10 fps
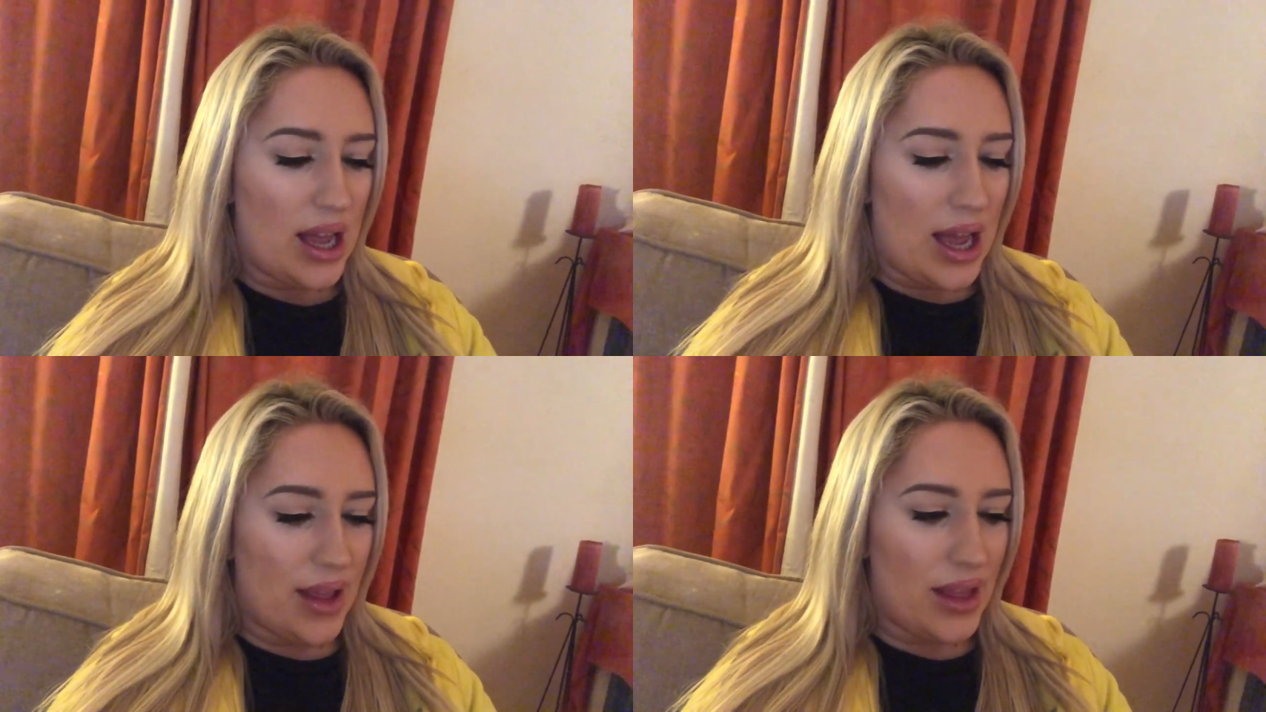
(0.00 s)

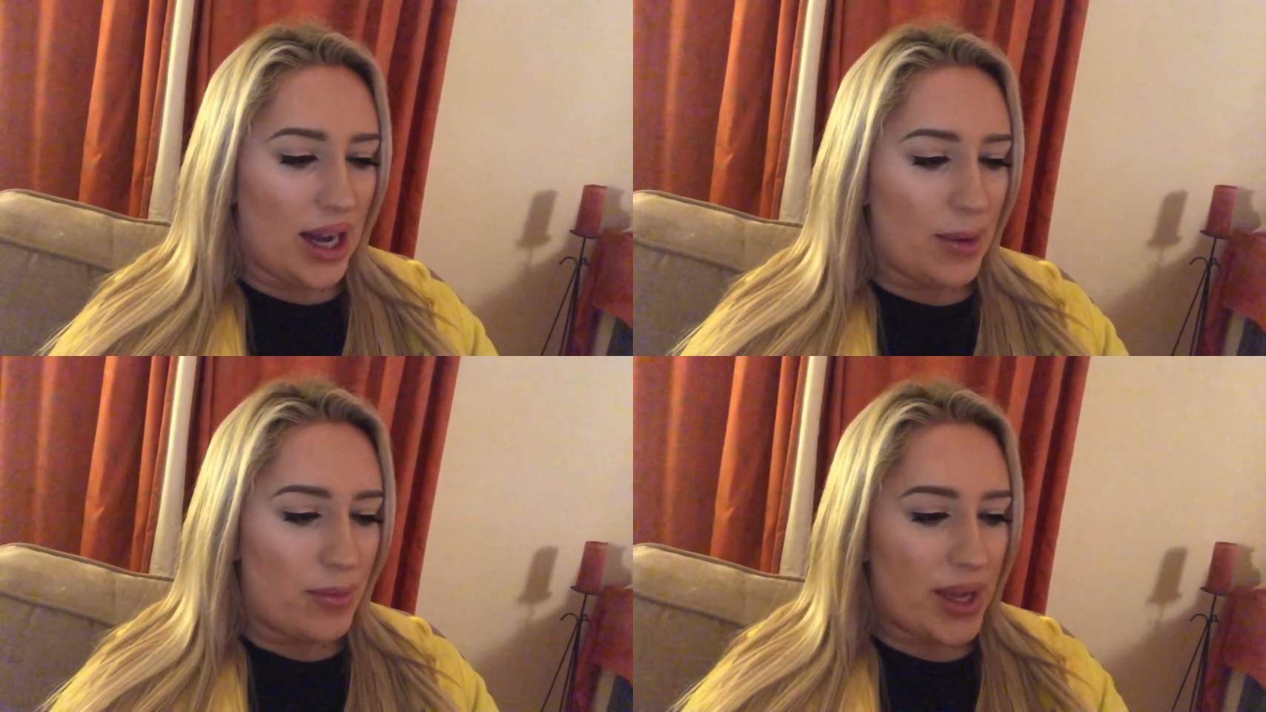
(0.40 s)
And then
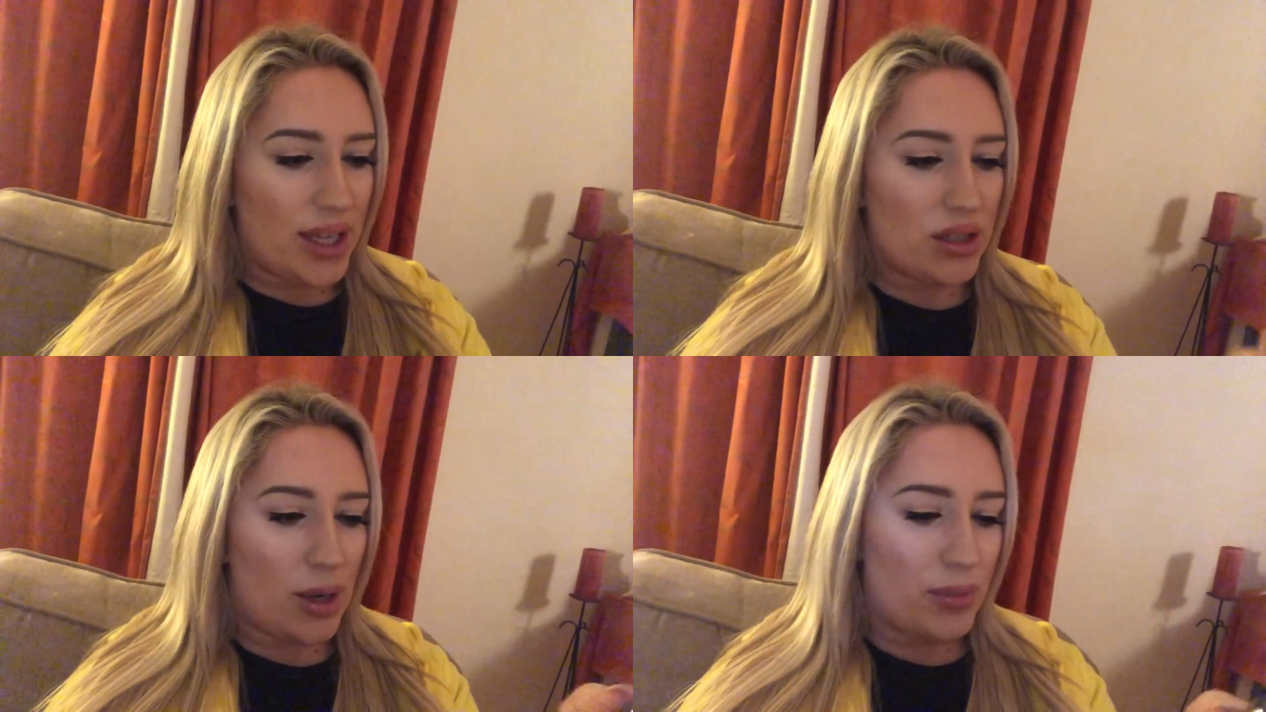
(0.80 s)
I
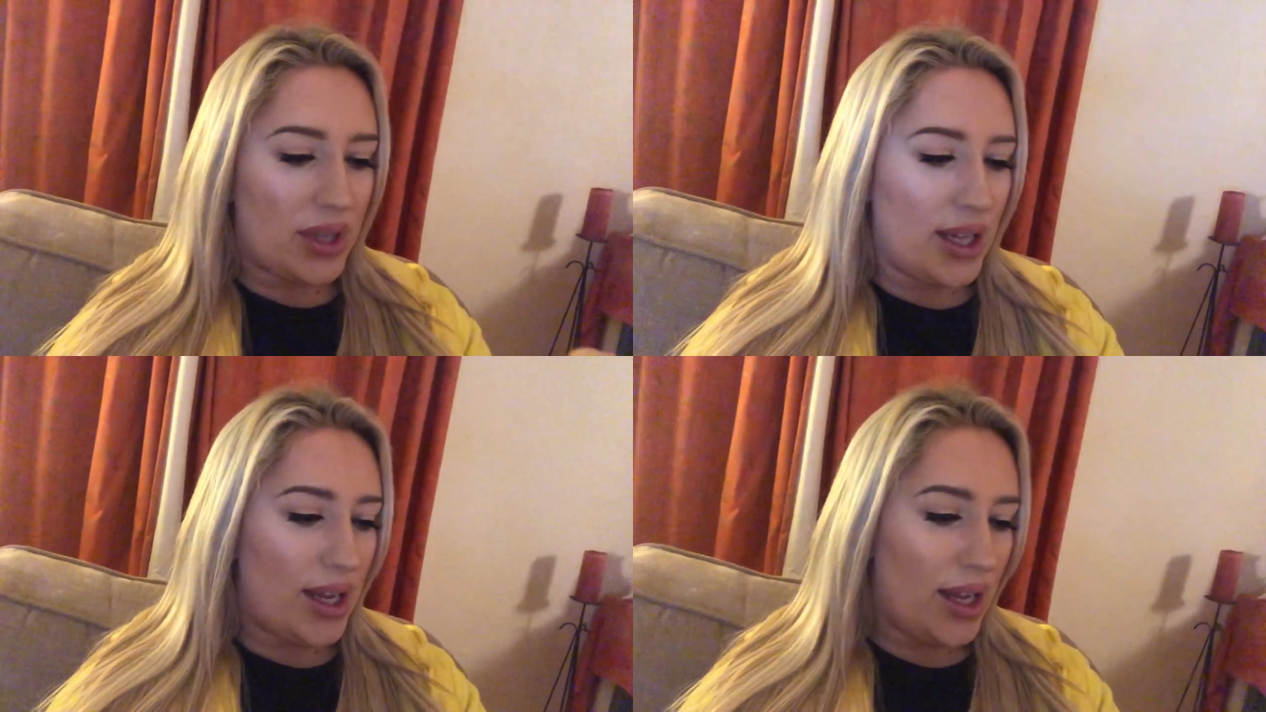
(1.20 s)
picked up
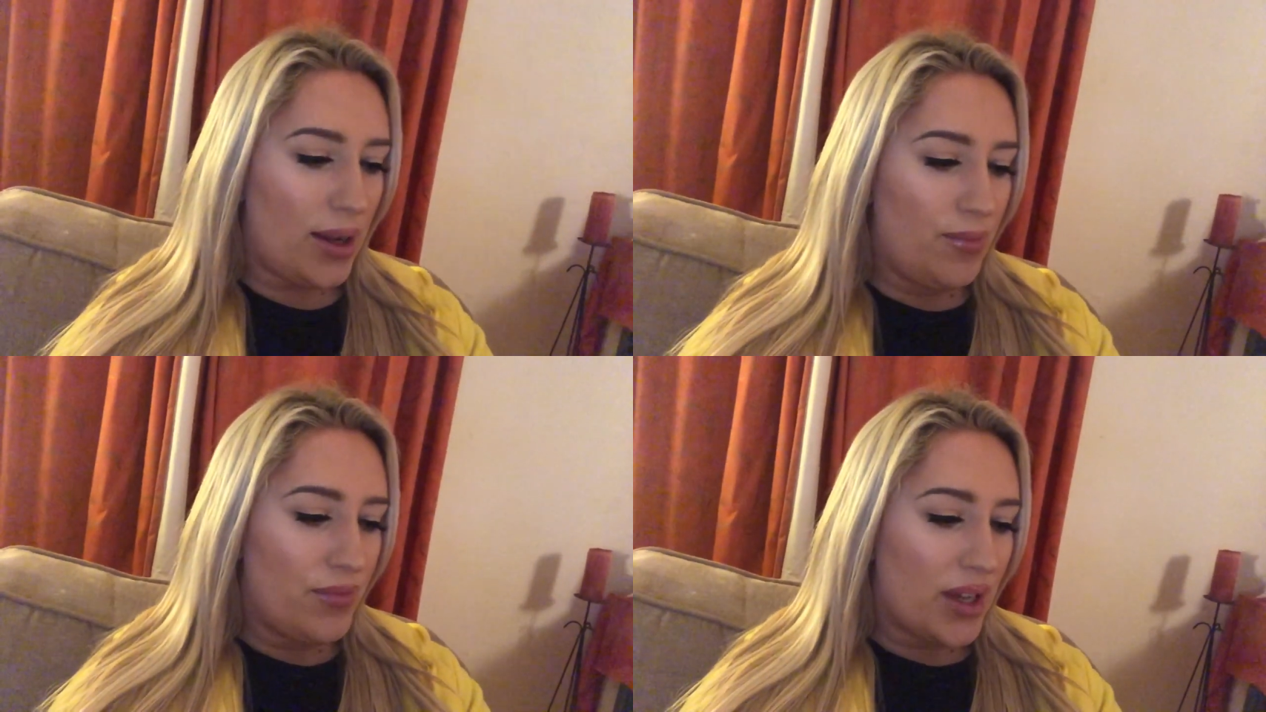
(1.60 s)
the
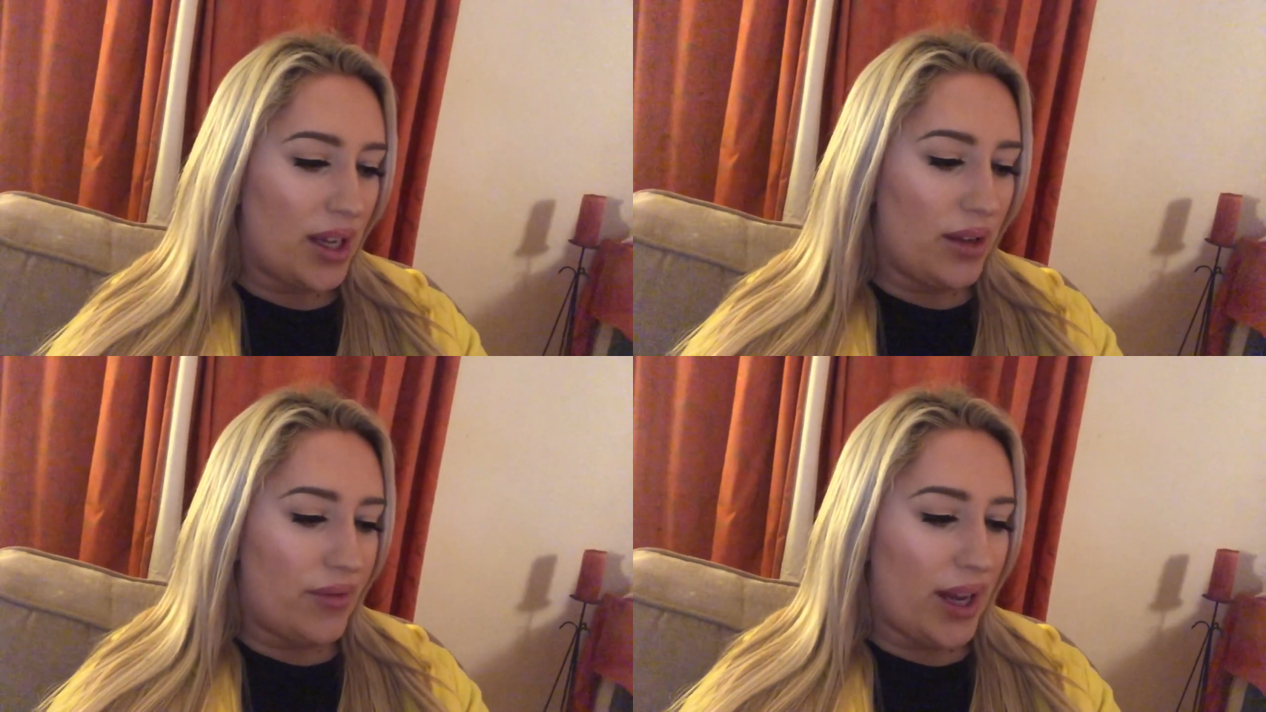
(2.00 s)

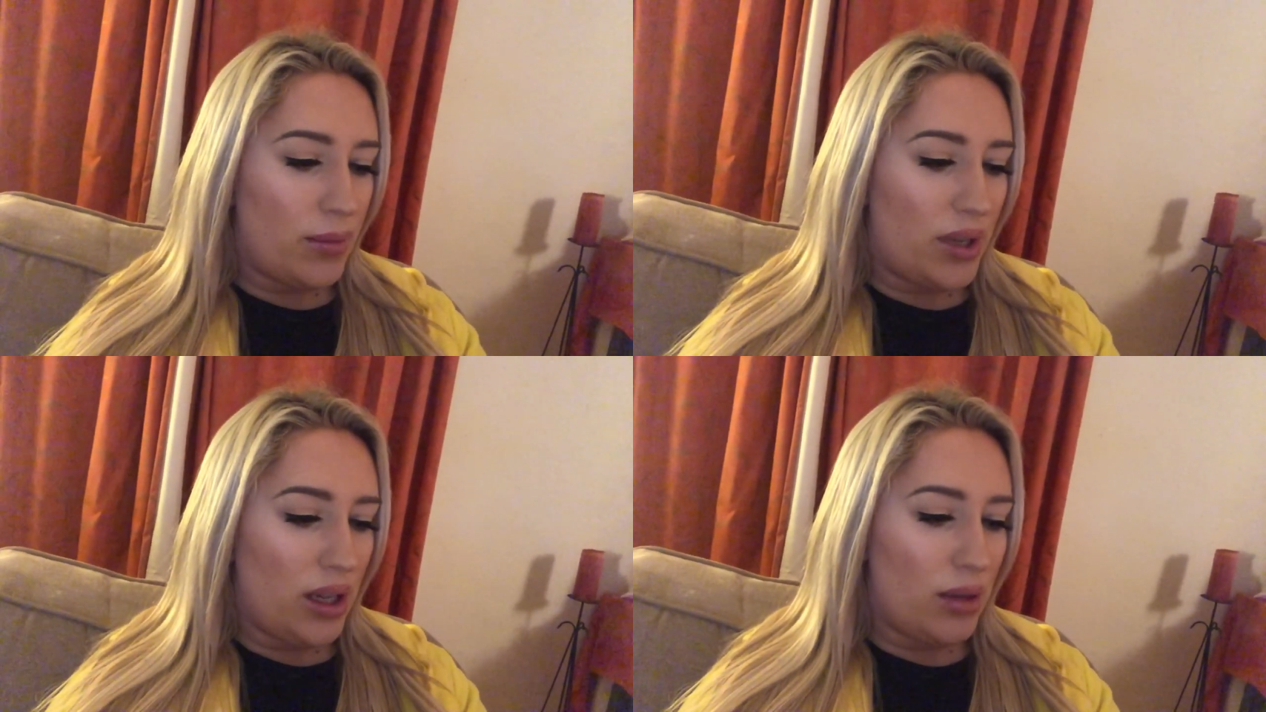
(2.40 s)

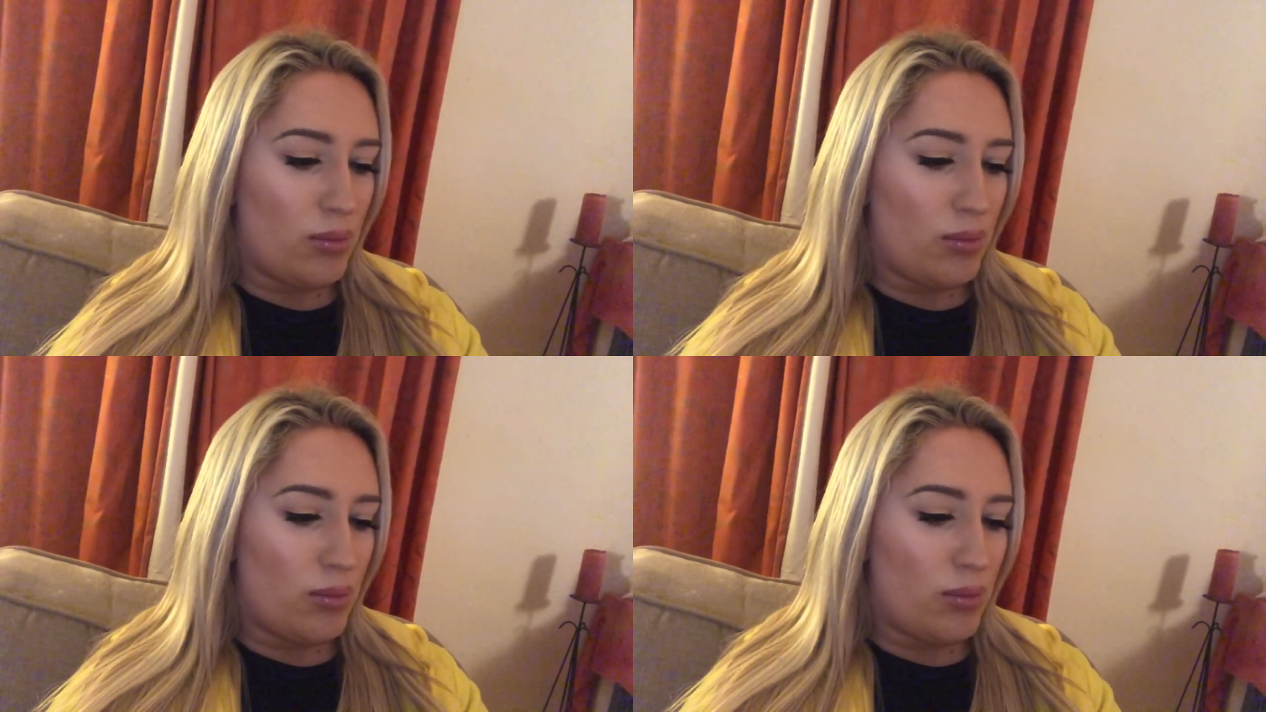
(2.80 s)
infallible